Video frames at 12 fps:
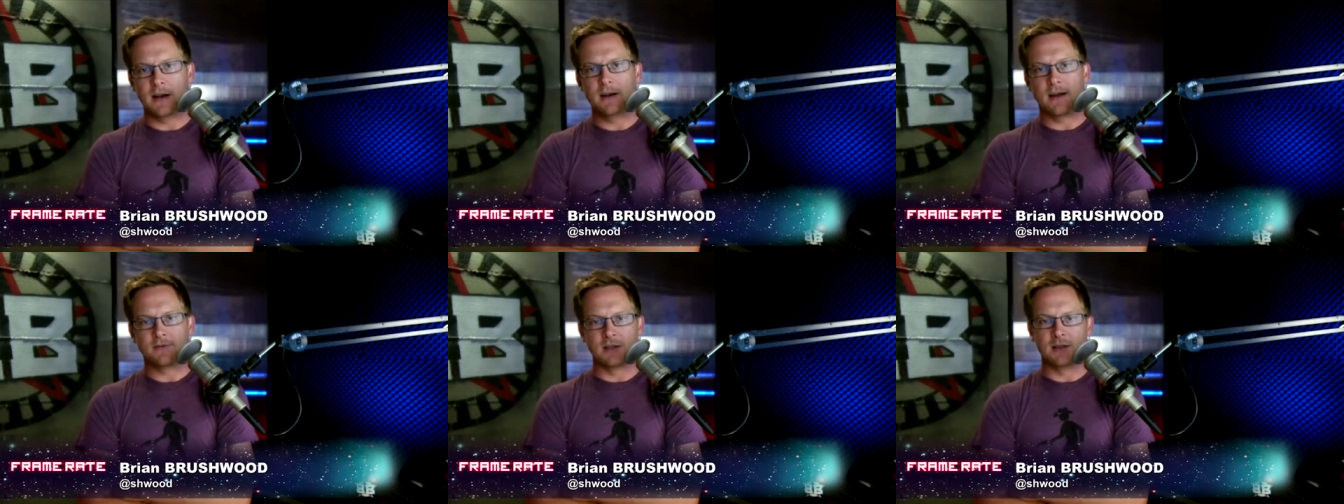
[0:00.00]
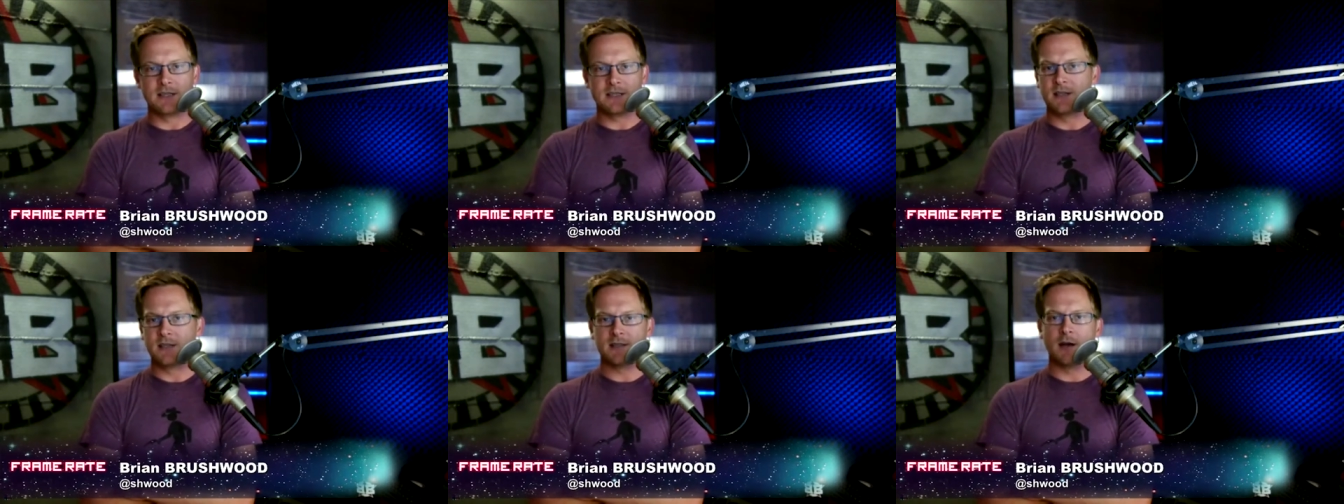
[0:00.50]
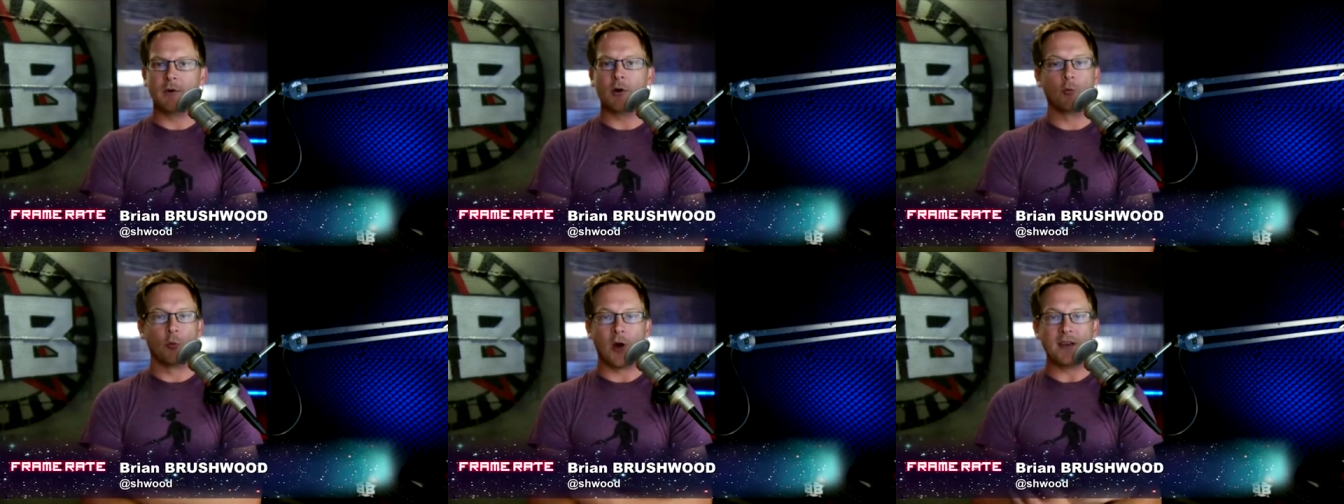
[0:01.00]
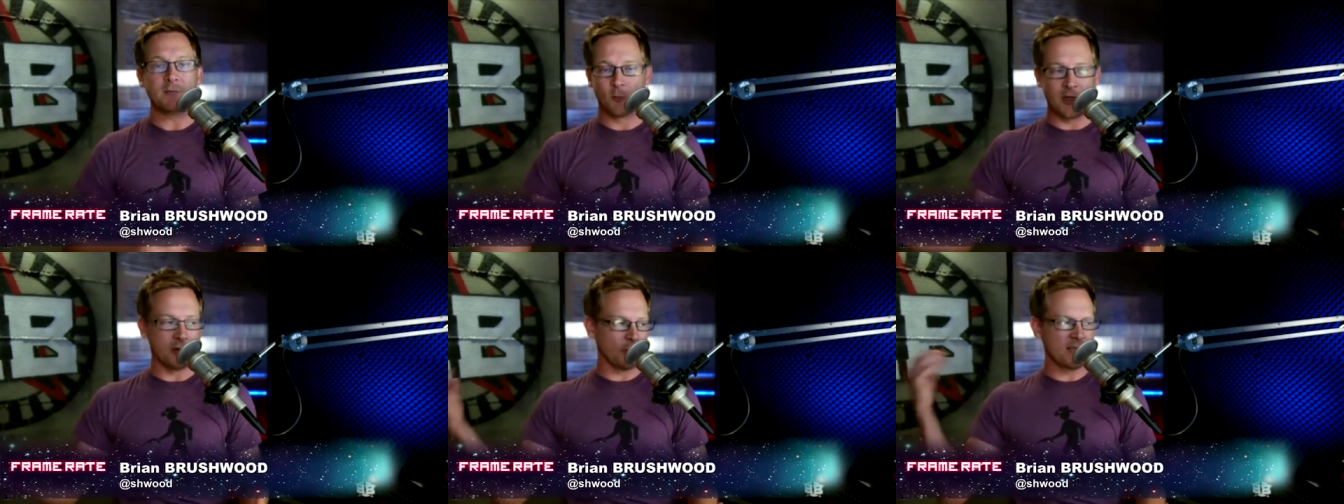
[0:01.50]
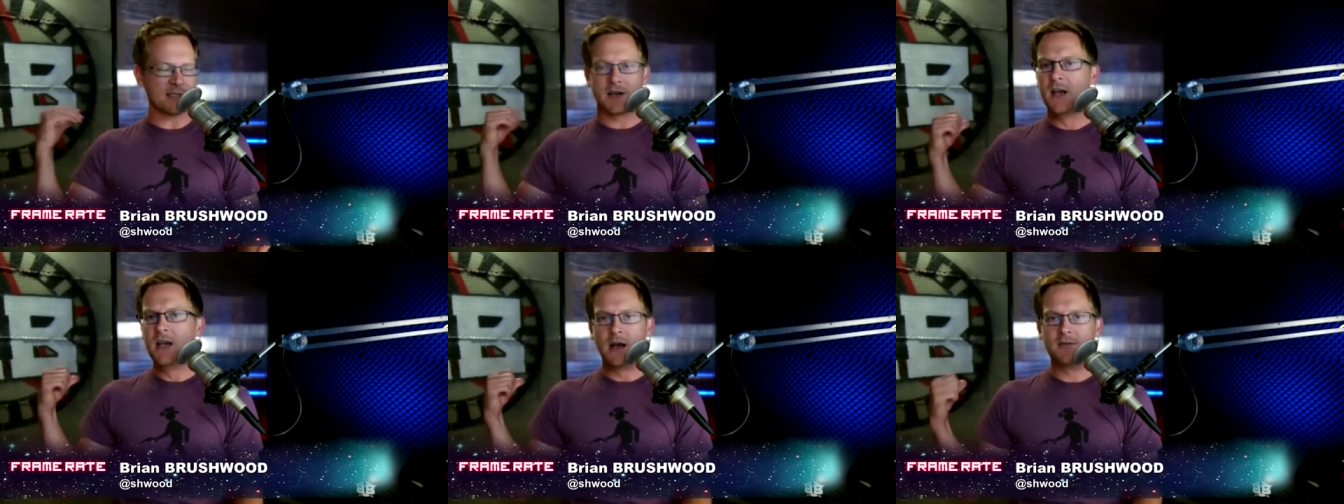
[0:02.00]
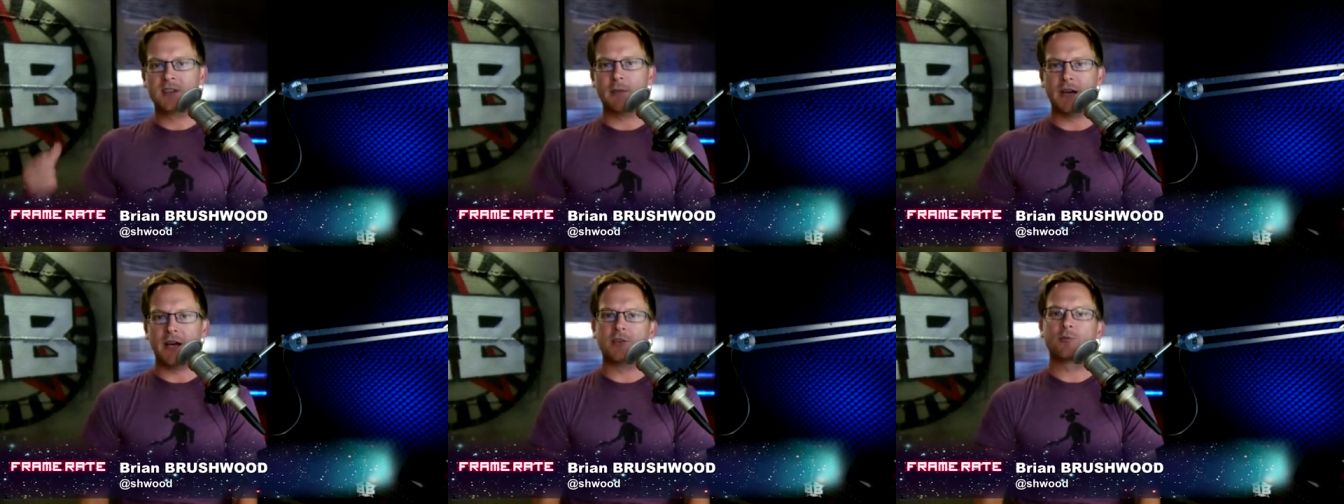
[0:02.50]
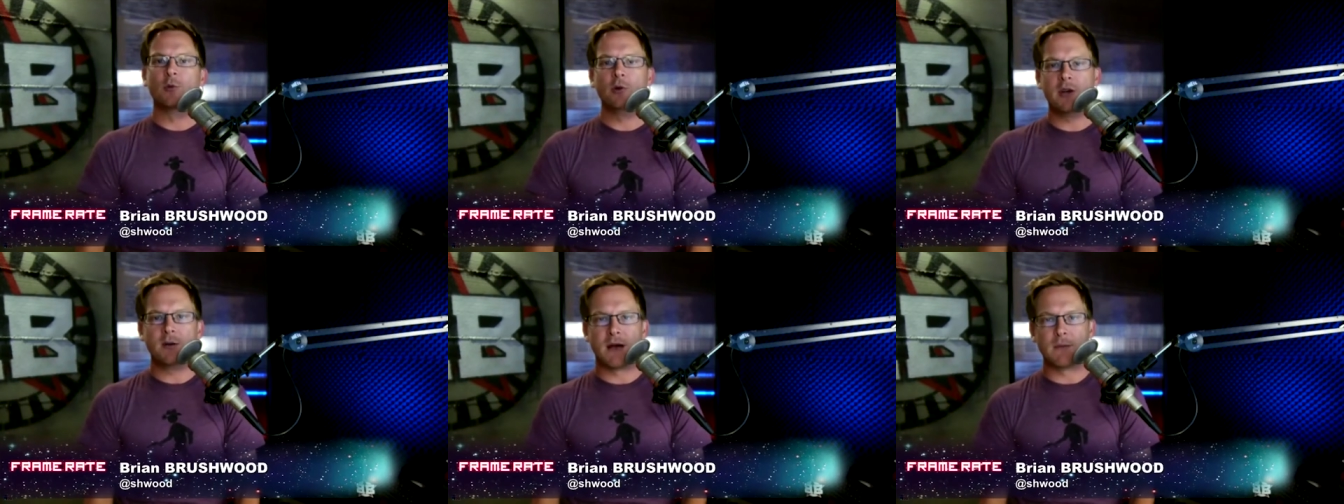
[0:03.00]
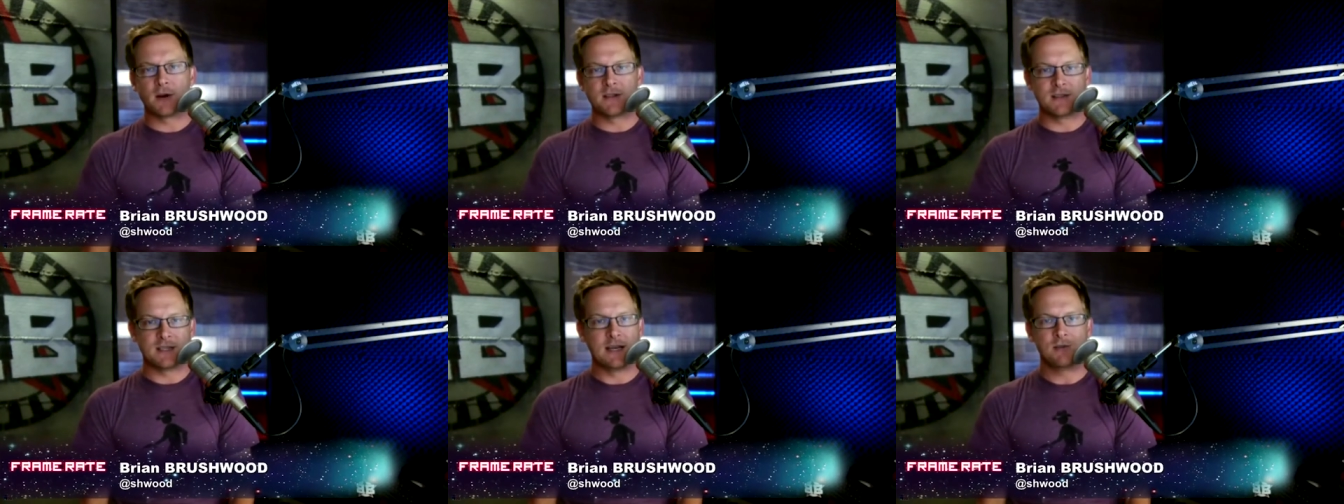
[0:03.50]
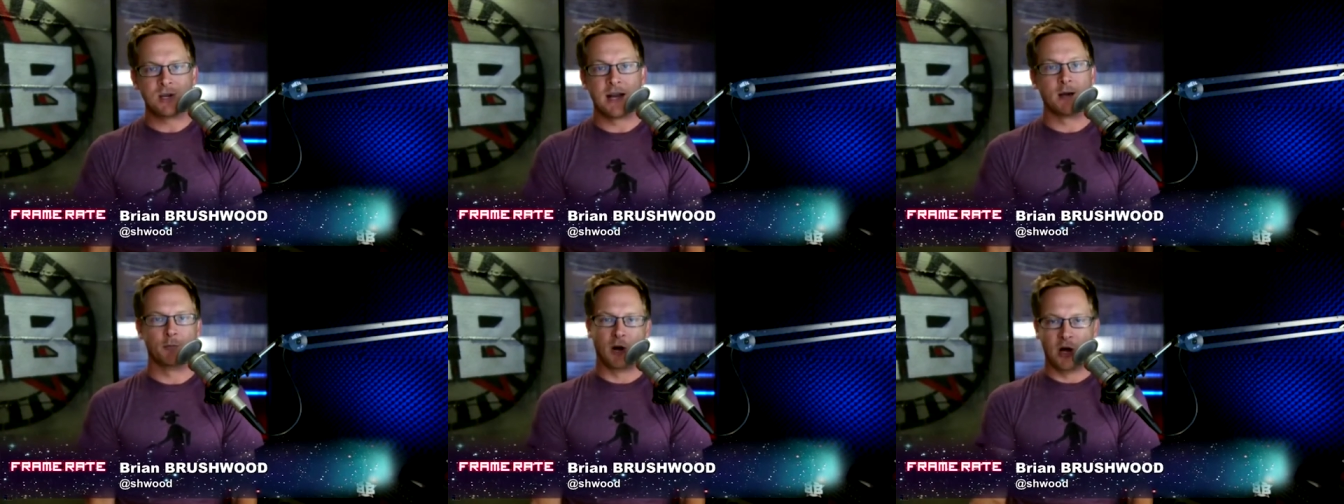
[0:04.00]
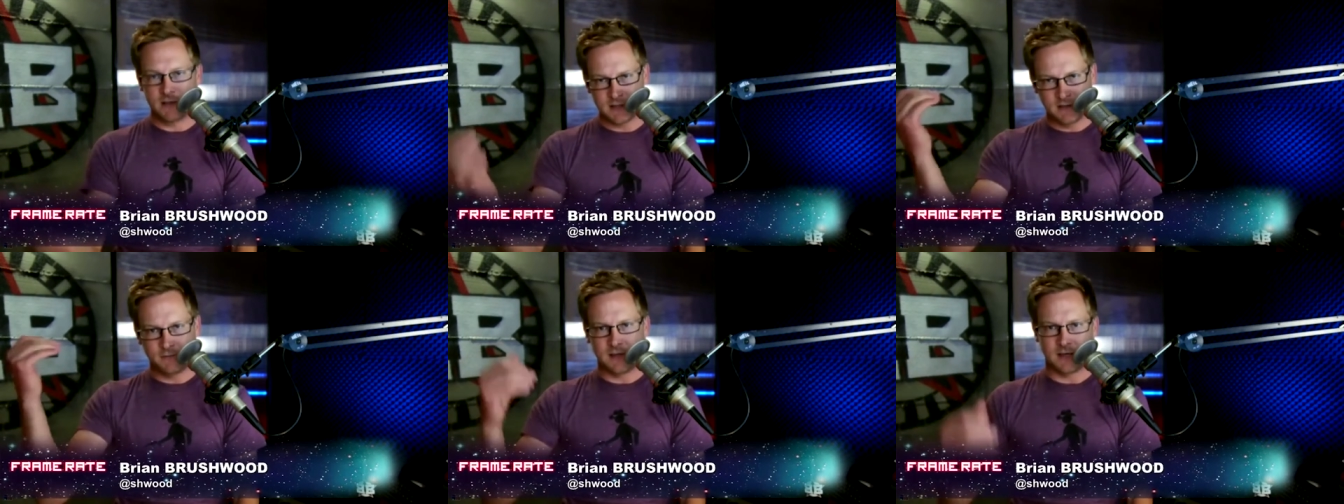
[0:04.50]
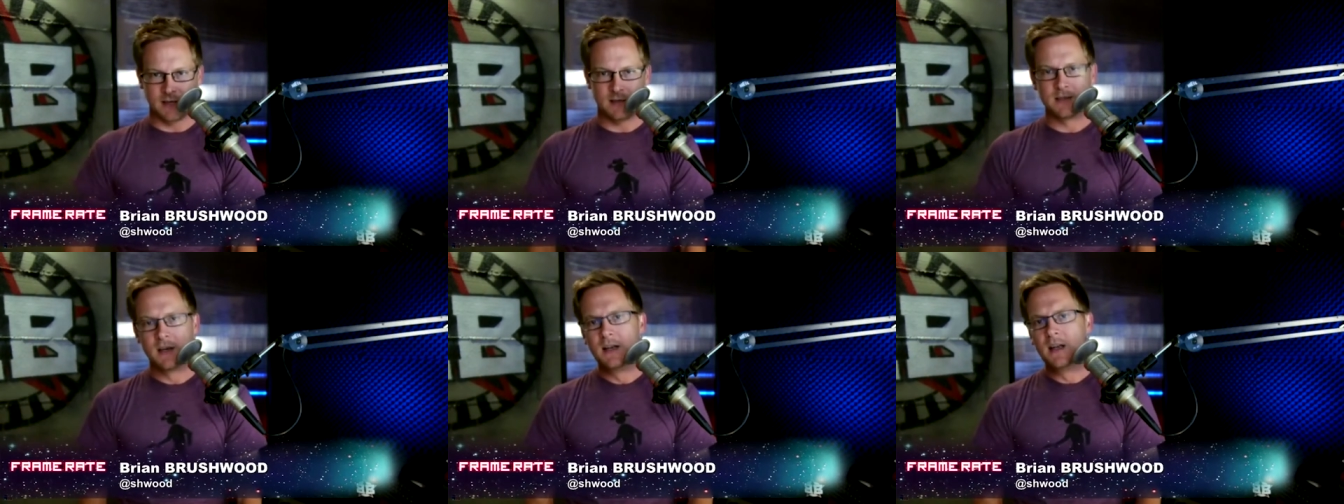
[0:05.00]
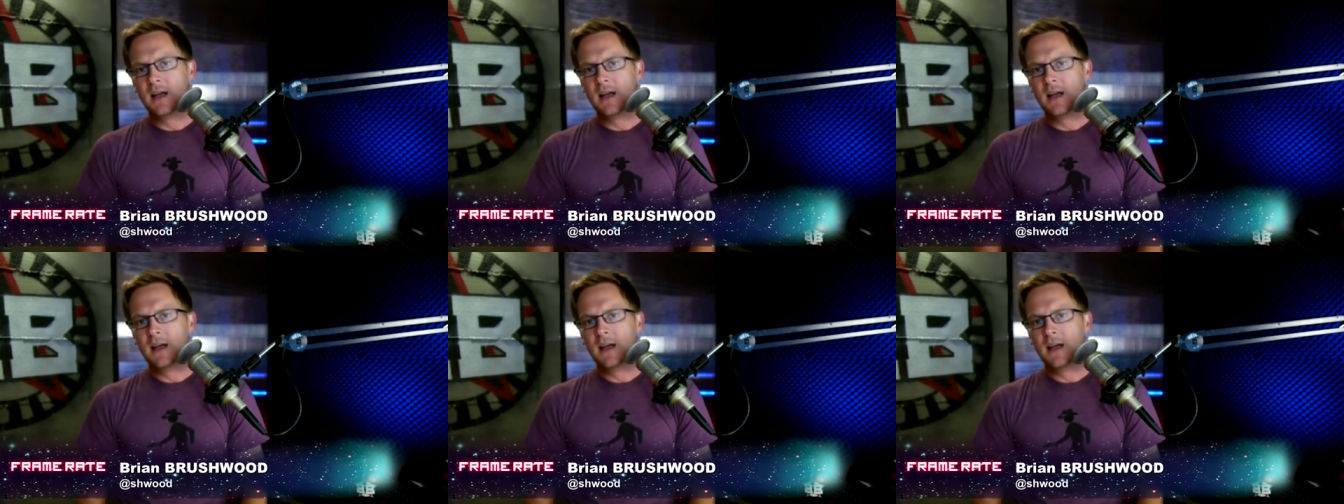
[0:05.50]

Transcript: I didn't have to listen to some or risk, run the risk of somebody else ruining my presentation. I could pause it if the kids